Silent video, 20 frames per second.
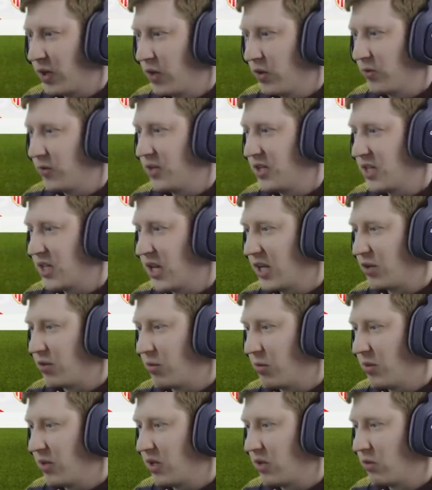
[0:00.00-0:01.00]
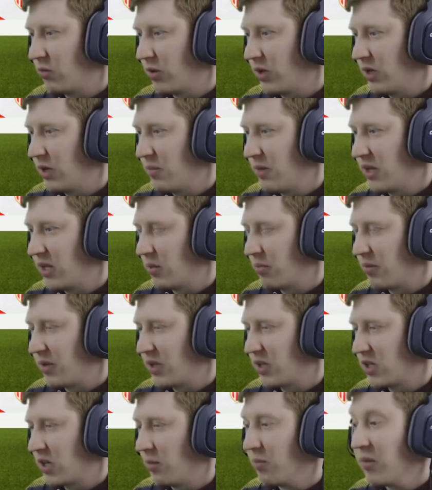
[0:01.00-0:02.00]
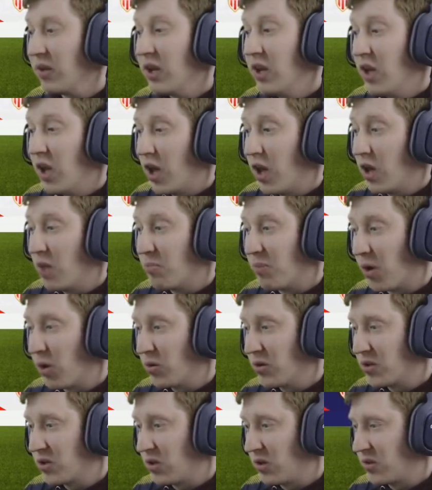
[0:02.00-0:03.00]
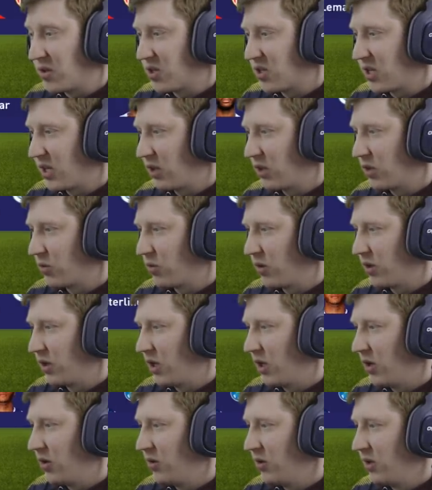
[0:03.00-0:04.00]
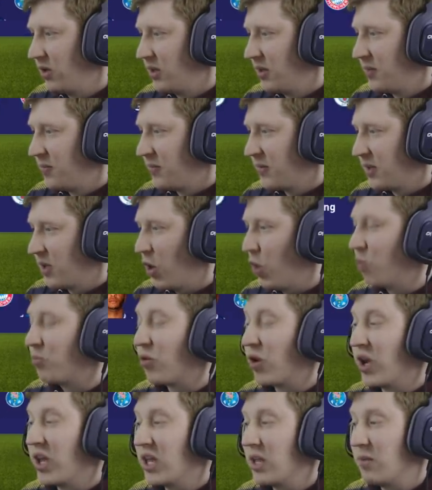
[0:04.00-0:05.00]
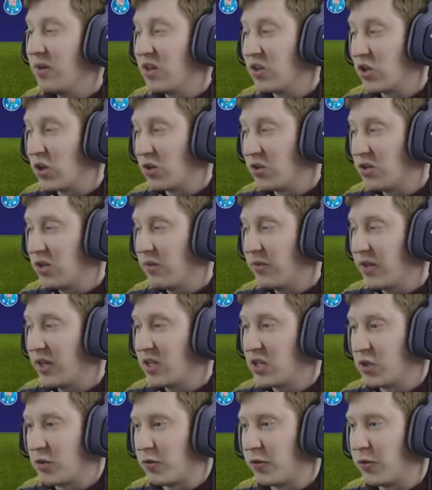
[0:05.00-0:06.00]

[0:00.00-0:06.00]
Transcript: hopefully January, we can really make a big jump. Uh, has gone to Schalke on loan. Oh, Brahimi's gone to Juventus,